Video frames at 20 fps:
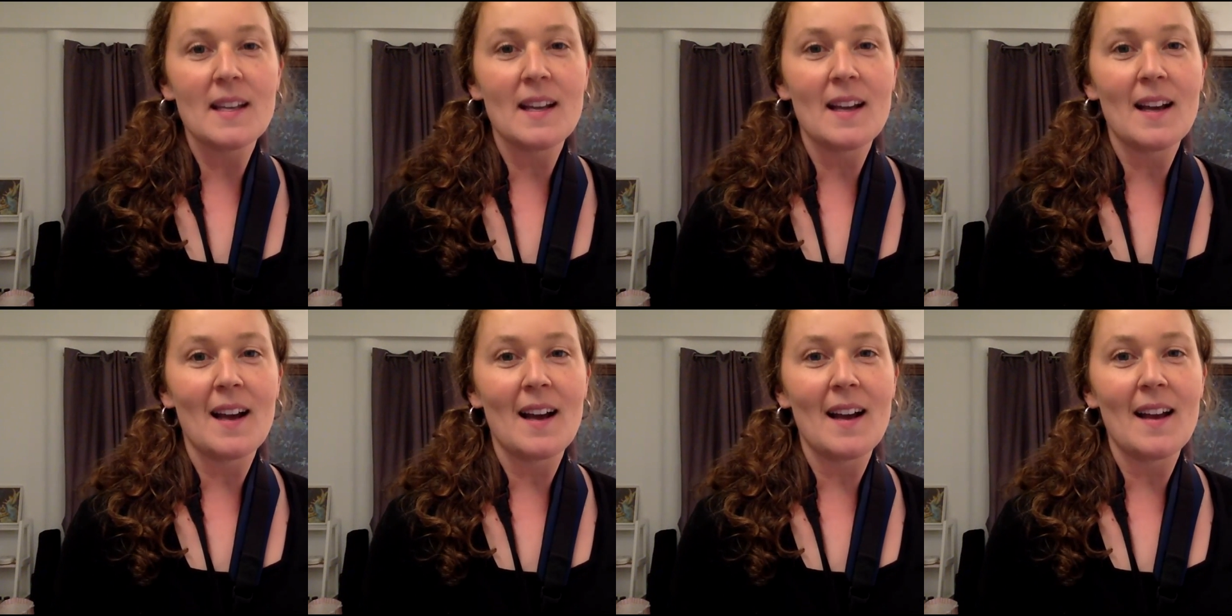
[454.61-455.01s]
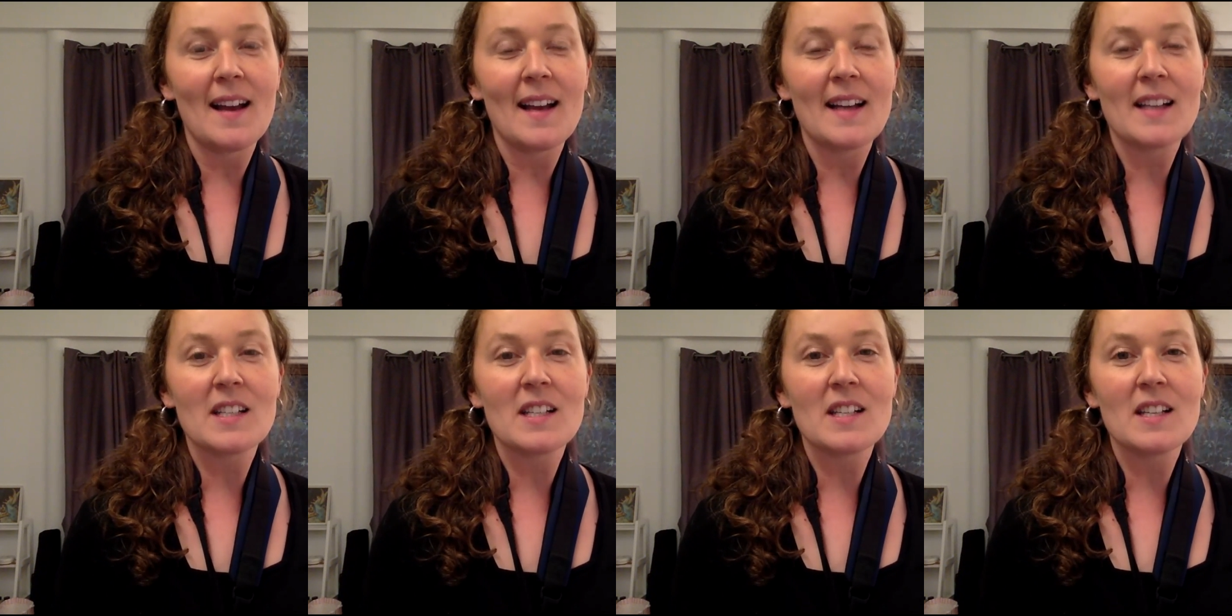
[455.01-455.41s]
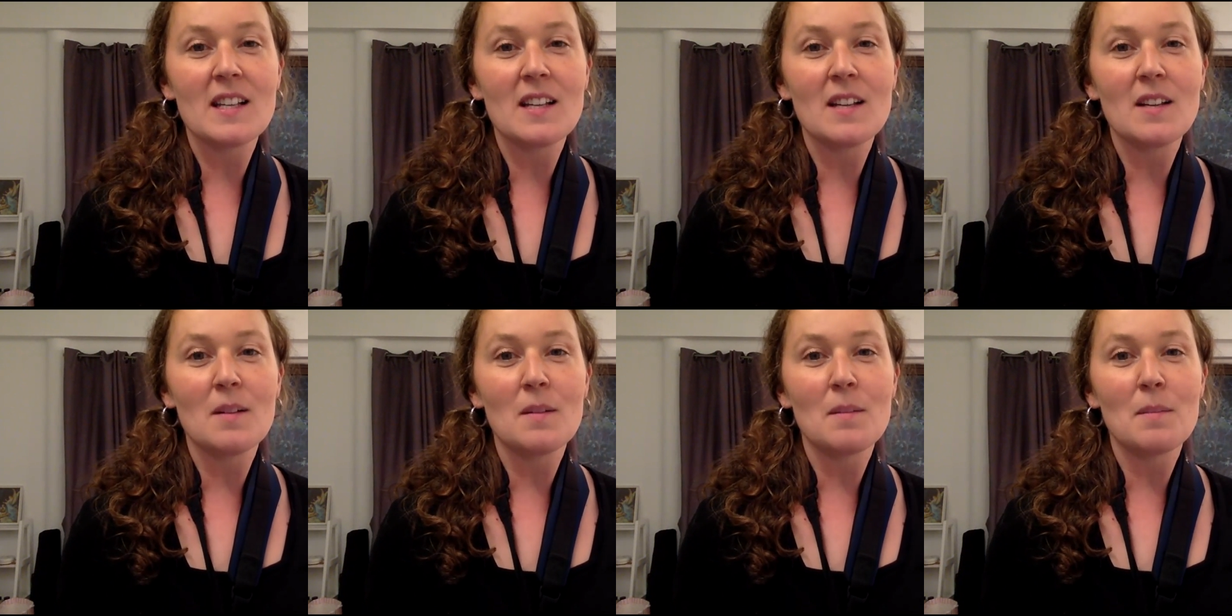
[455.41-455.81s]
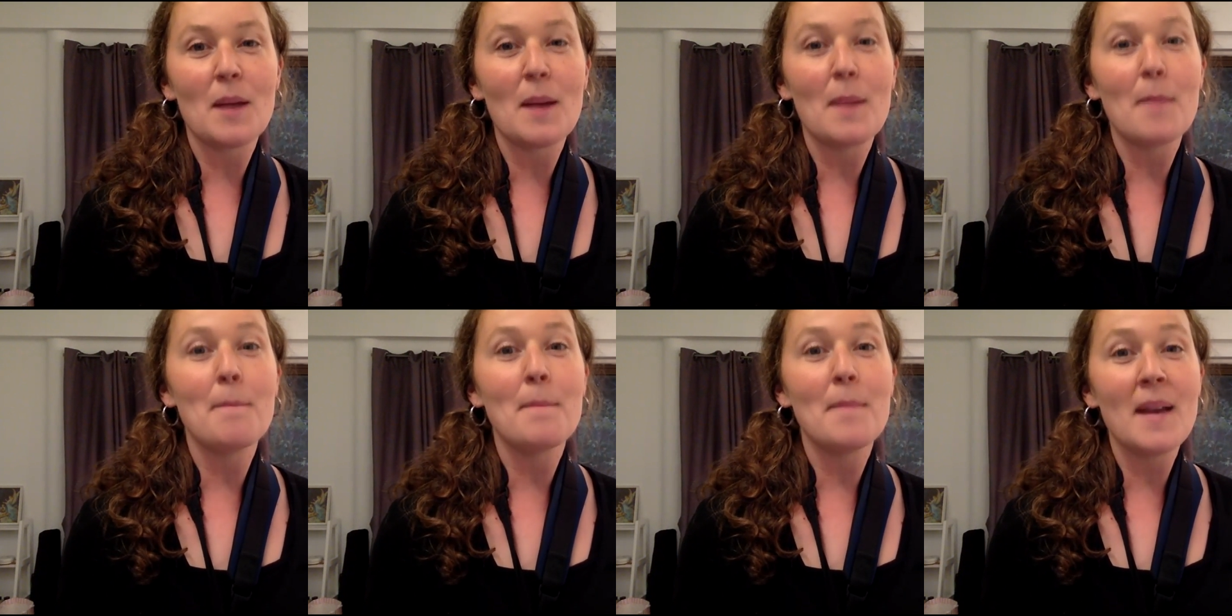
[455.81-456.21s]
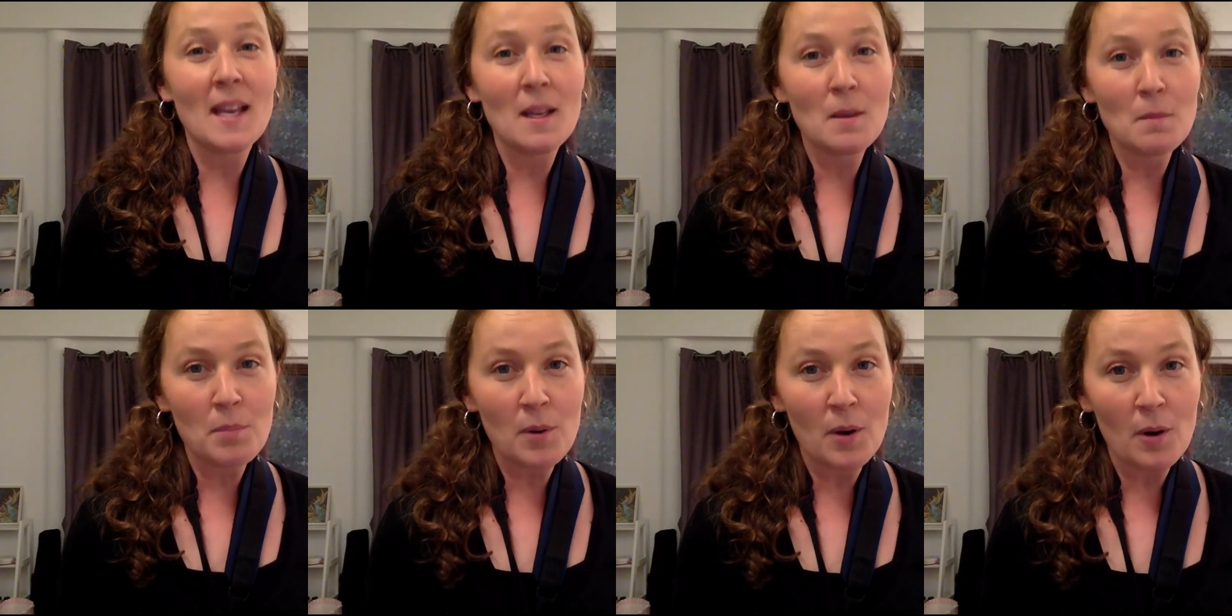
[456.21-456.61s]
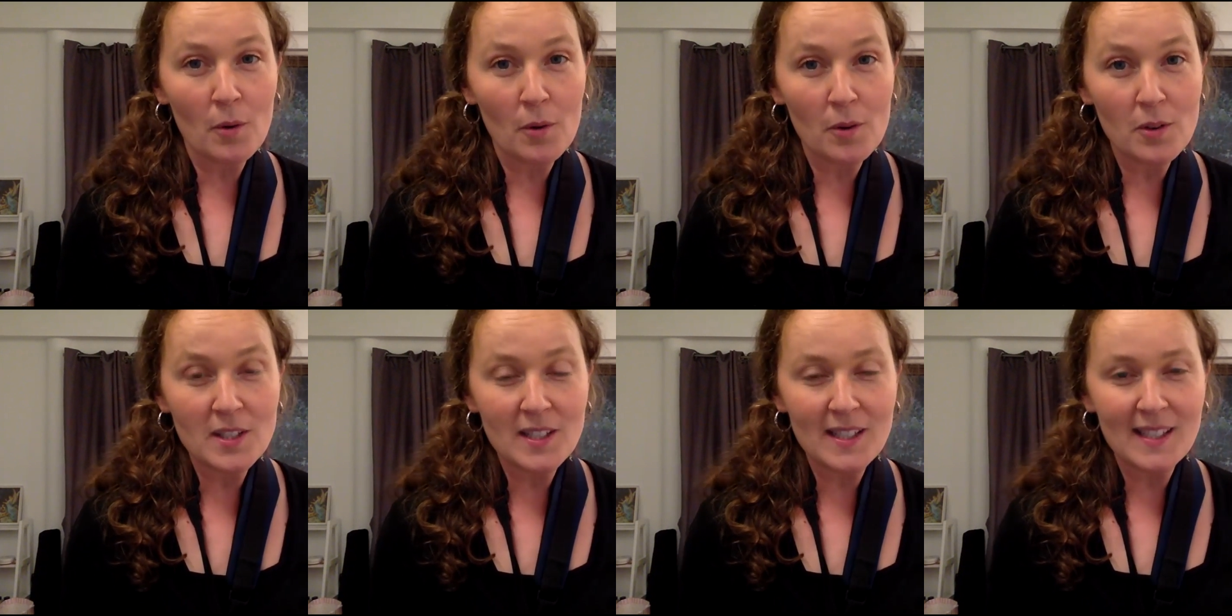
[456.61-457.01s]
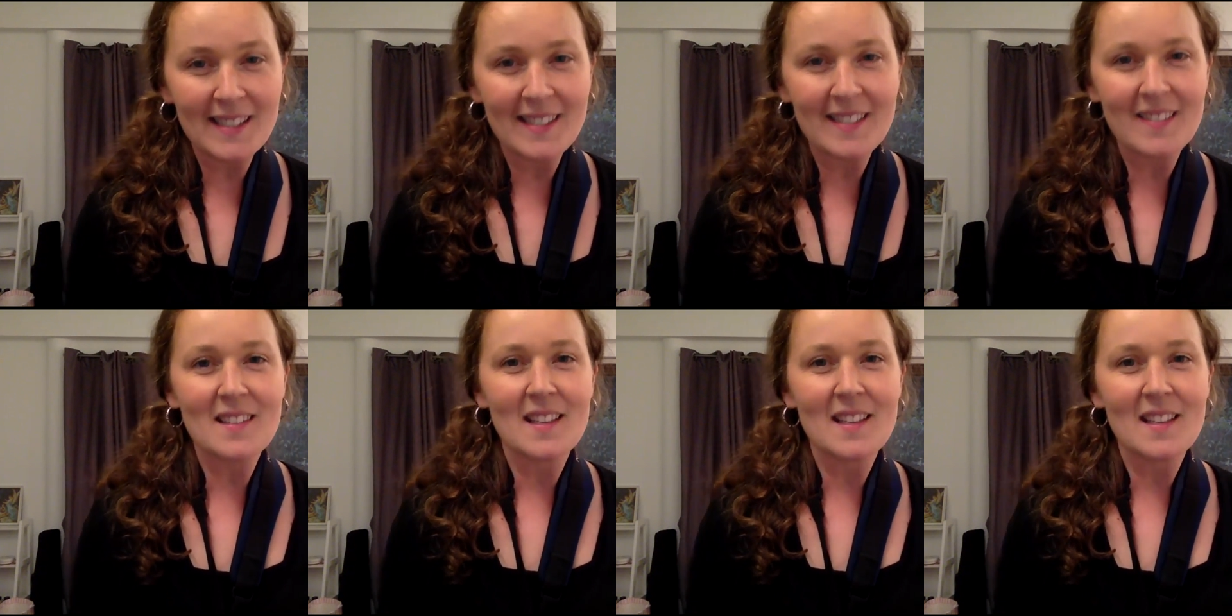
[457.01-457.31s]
I actually, my main priority is